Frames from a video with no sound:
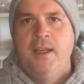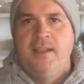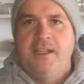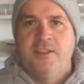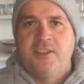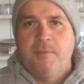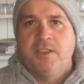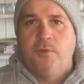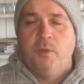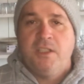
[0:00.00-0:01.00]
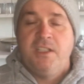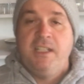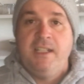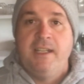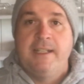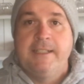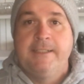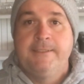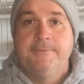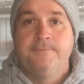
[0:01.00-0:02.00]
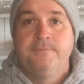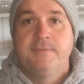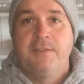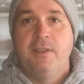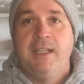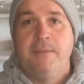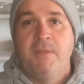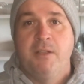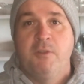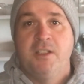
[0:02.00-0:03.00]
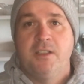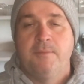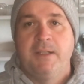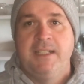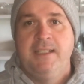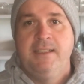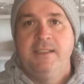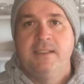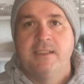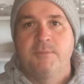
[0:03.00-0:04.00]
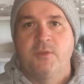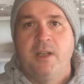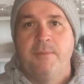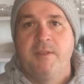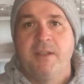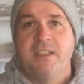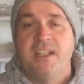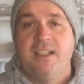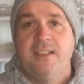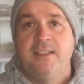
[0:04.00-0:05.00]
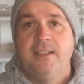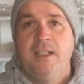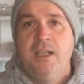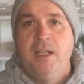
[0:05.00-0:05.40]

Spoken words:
Thank you so much for watching. If you like my work, please subscribe to my channel,